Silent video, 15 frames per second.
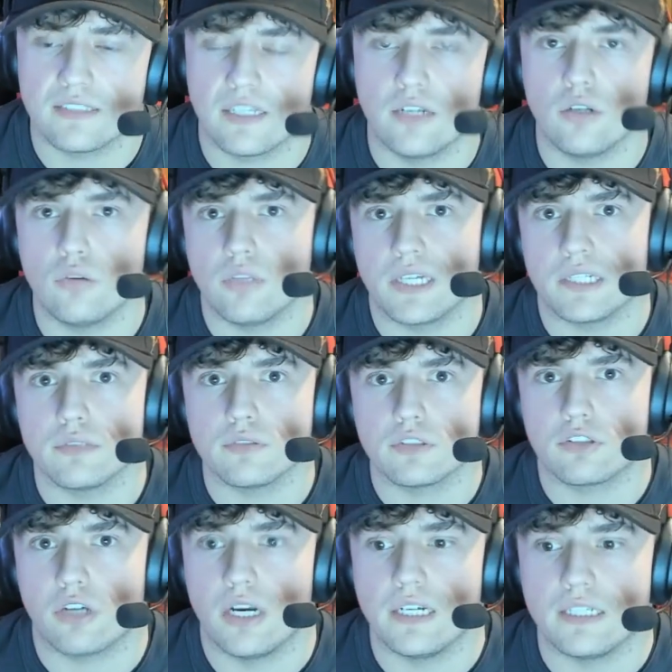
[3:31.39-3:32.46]
because I know LEGO's
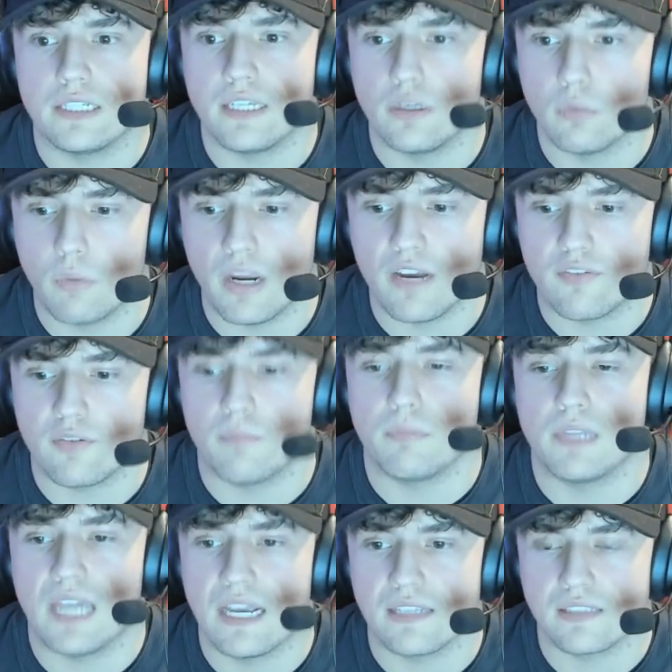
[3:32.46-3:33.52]
trying to get away from
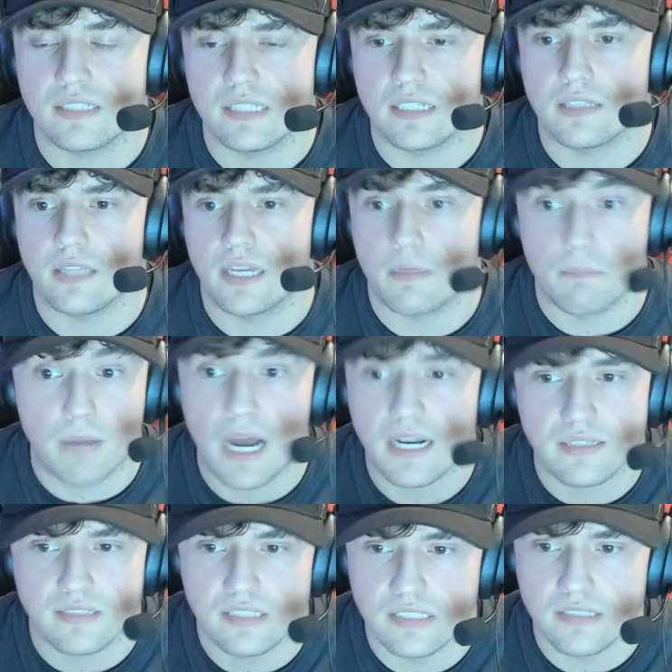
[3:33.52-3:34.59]
plastic like
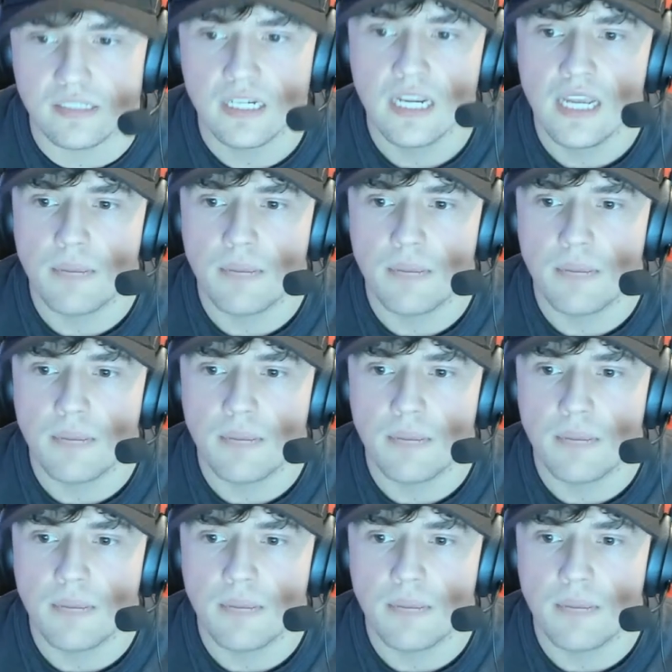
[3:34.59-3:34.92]
boxes,